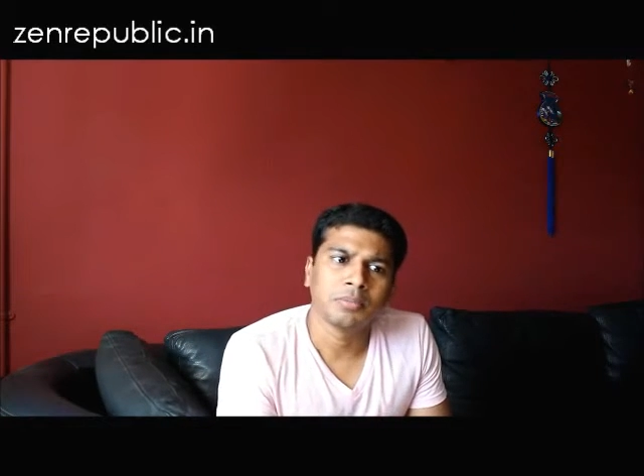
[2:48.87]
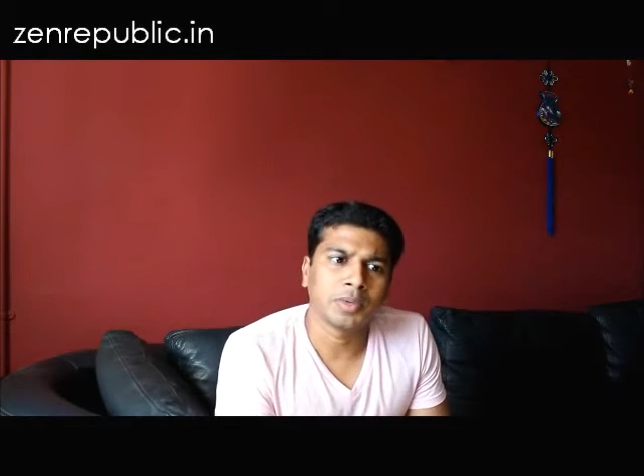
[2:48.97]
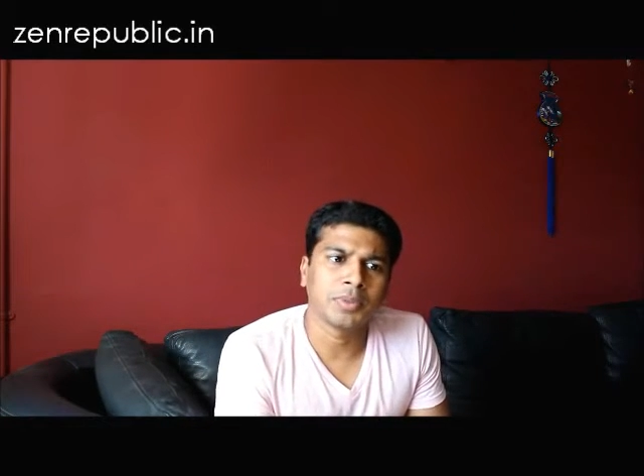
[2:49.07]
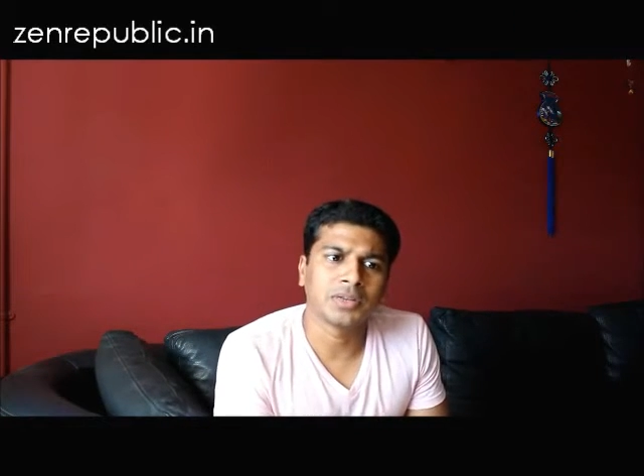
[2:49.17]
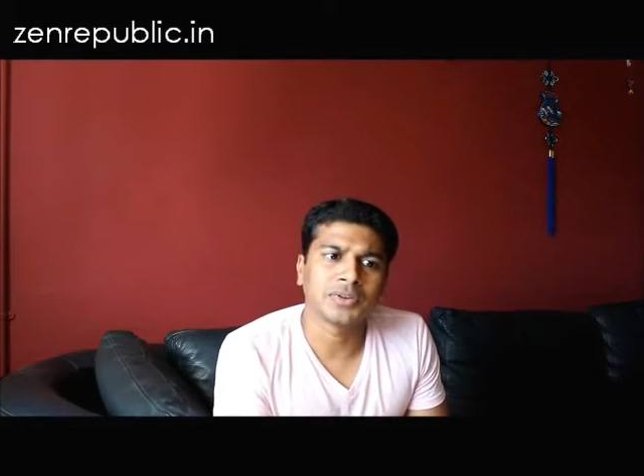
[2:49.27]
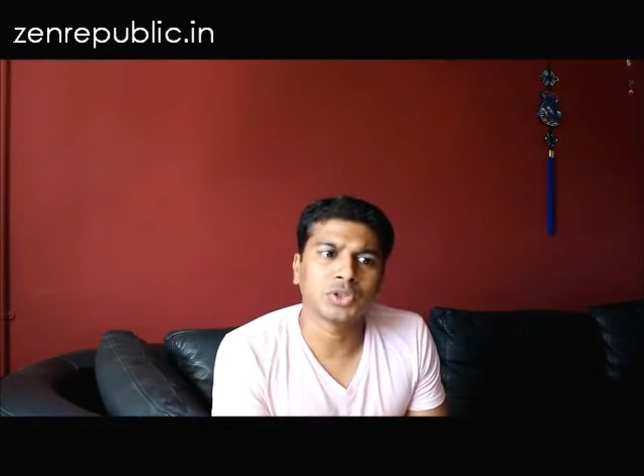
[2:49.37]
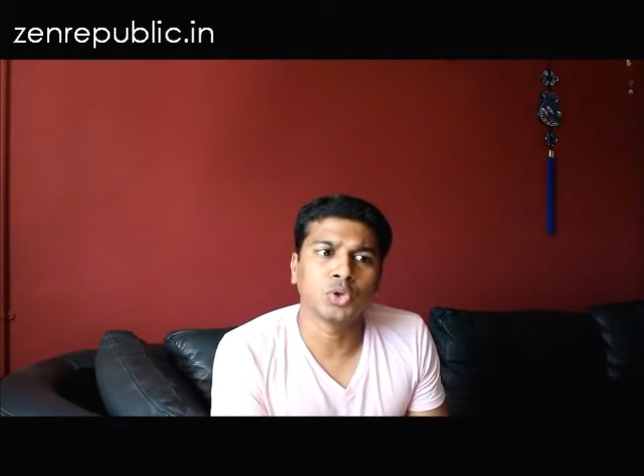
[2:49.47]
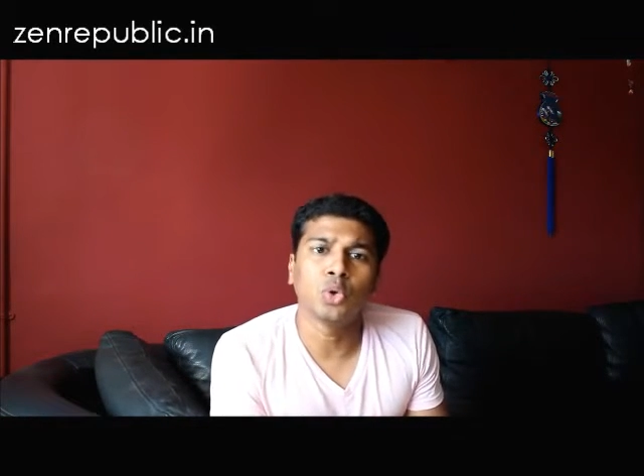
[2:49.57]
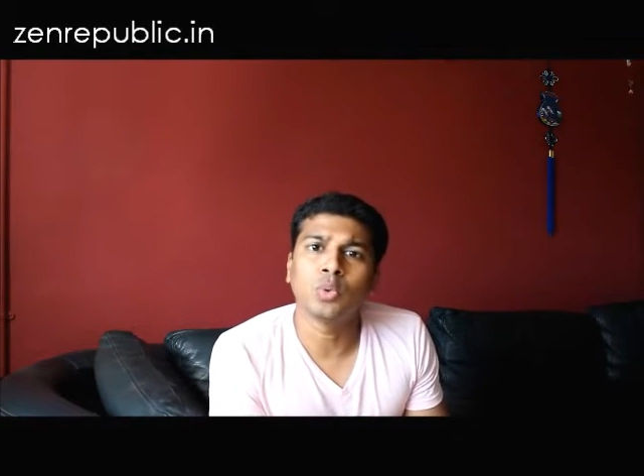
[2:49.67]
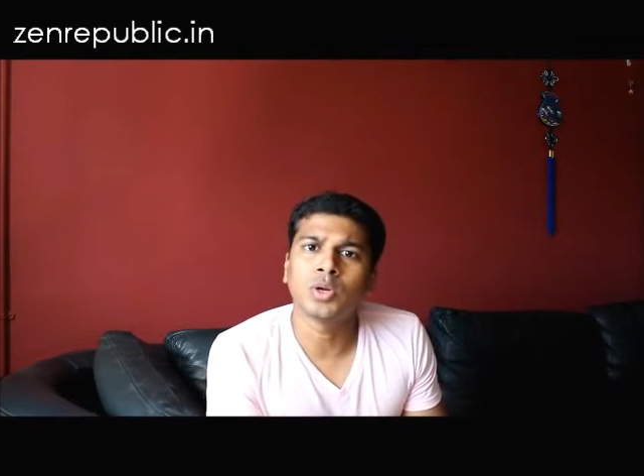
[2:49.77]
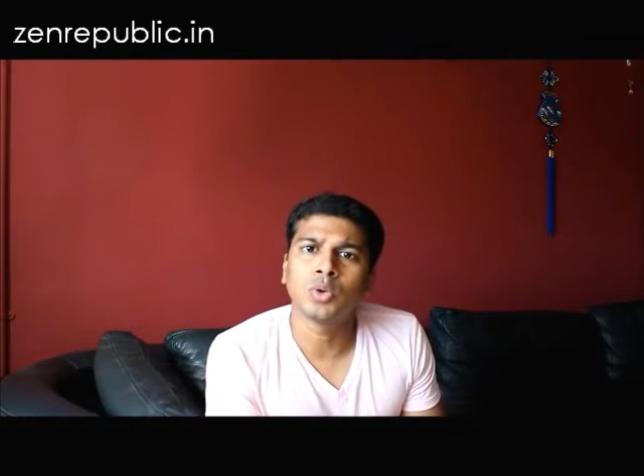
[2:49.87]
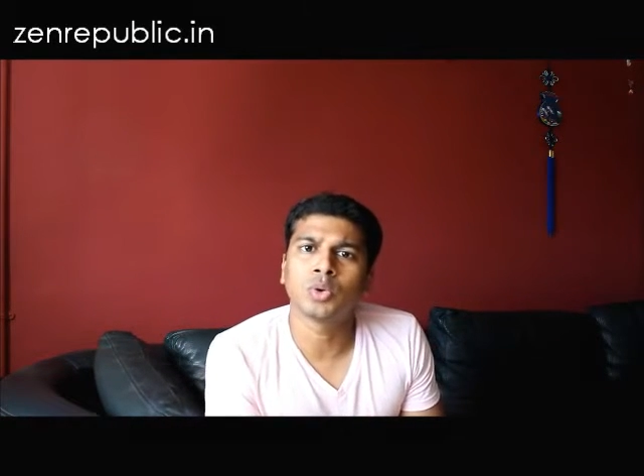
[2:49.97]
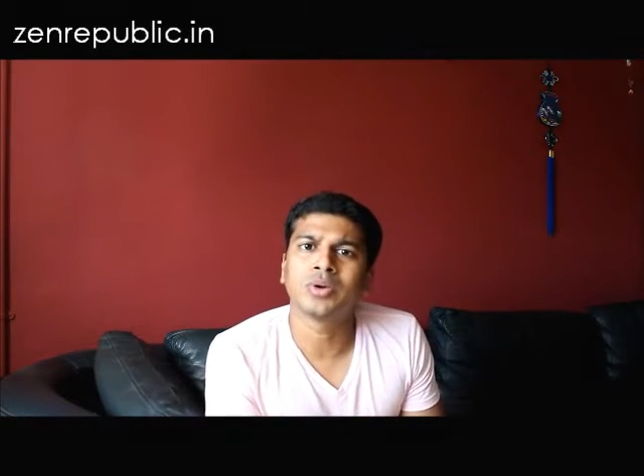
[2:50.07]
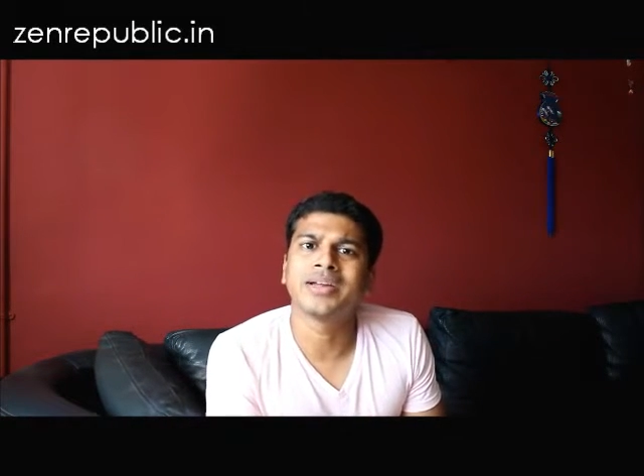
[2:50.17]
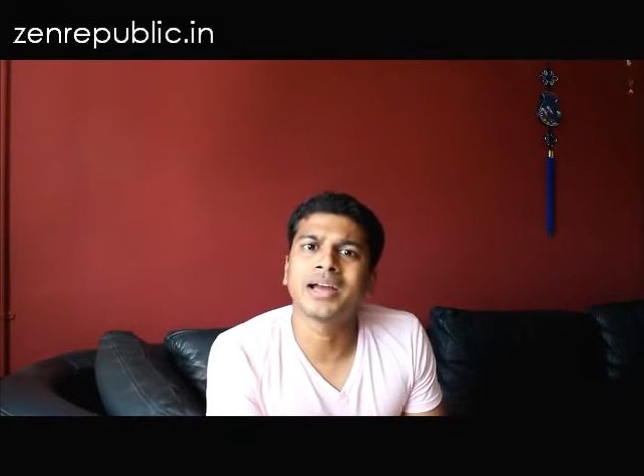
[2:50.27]
Maybe there was no one who
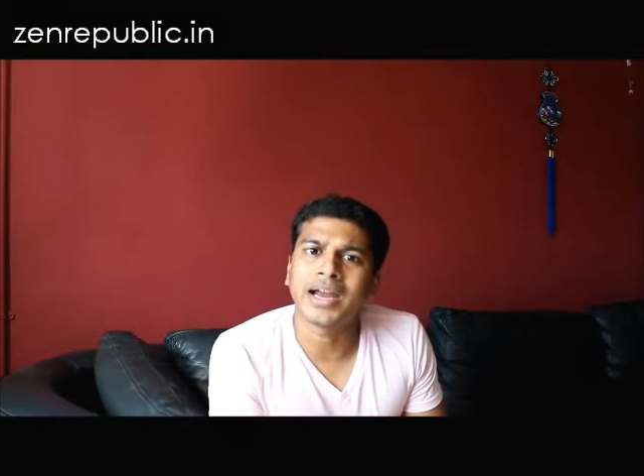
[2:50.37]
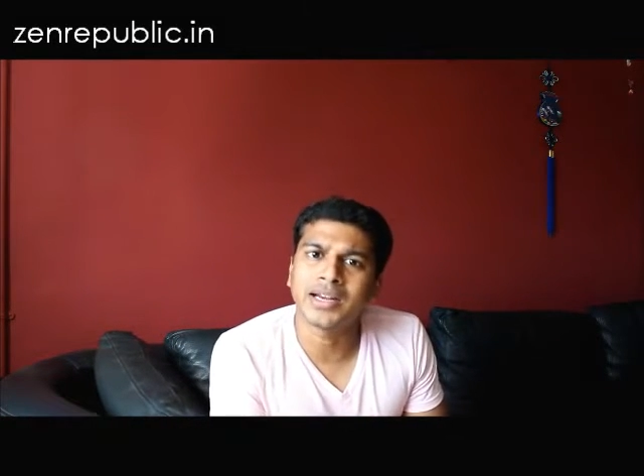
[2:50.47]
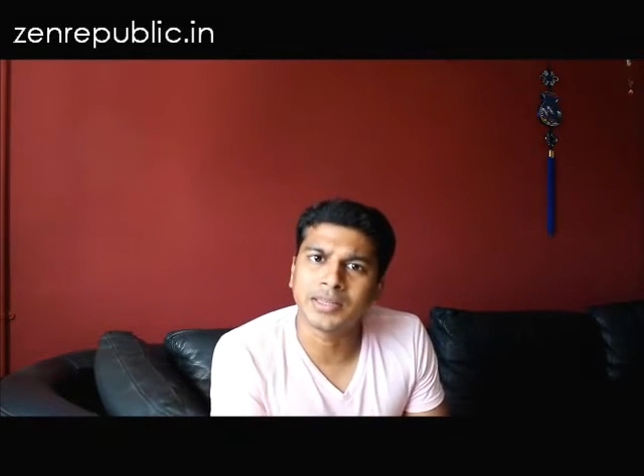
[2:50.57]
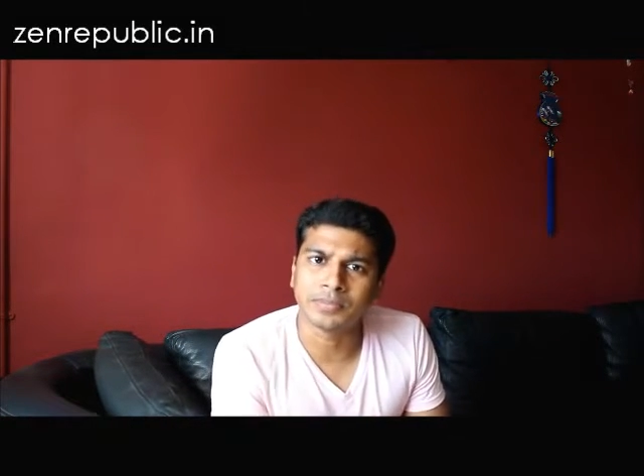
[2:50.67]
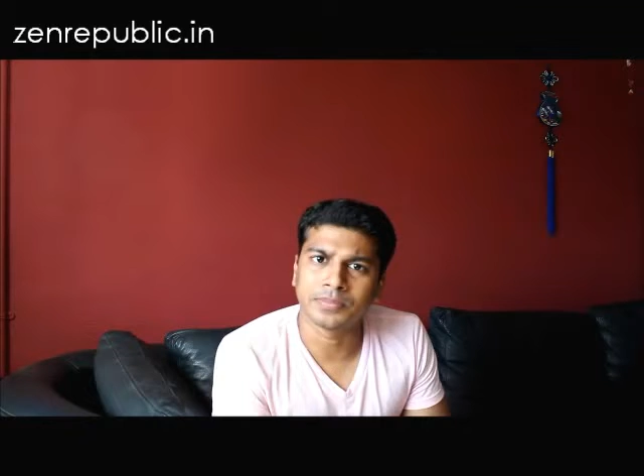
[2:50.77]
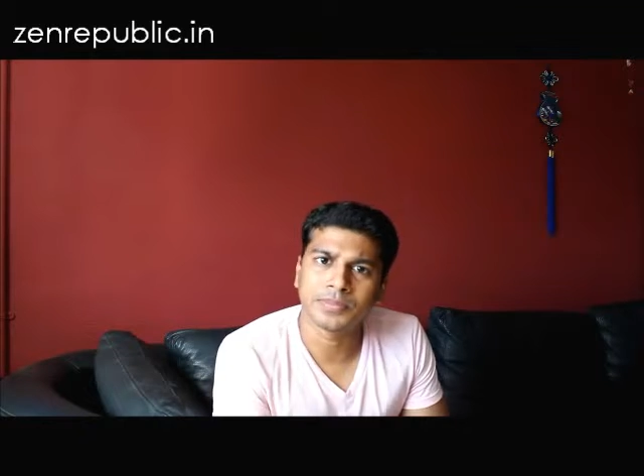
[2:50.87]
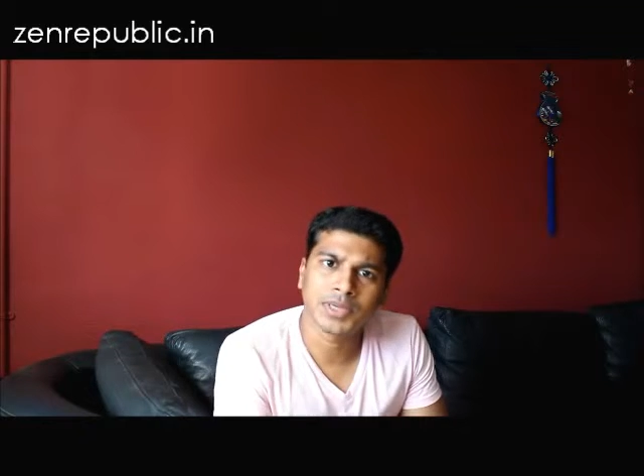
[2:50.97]
could guide them